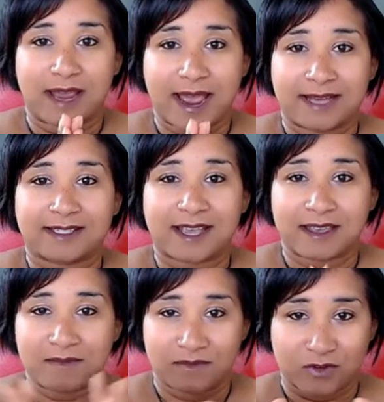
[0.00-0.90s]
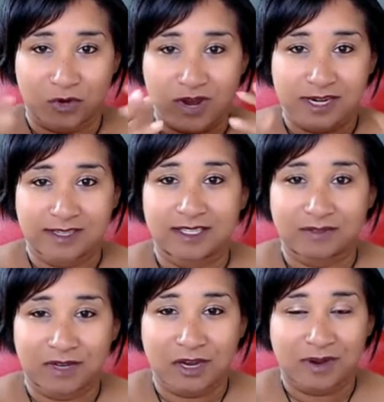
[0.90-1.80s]
As I am creating this
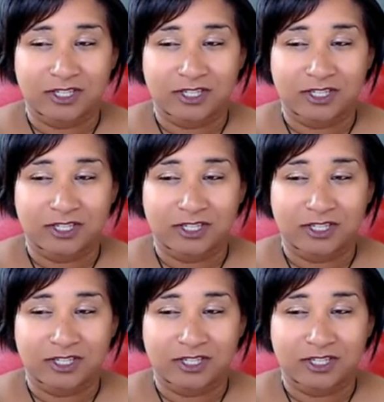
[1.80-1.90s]
video,